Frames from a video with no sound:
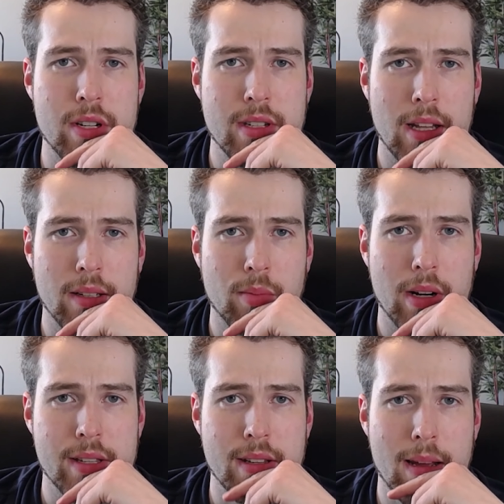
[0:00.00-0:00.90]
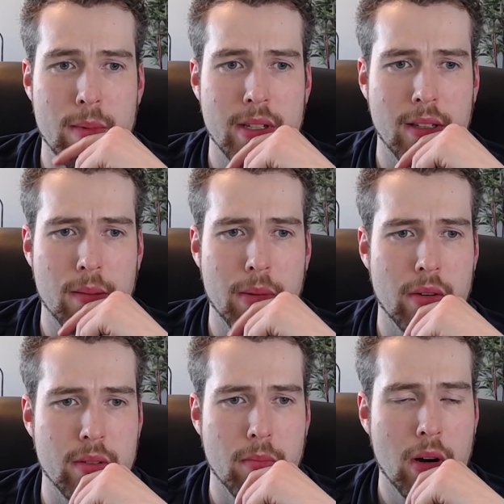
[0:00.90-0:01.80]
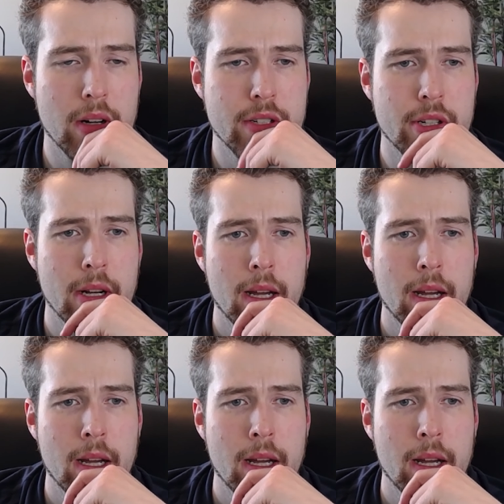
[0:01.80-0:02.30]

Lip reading: selling price in Edmonton compared to March,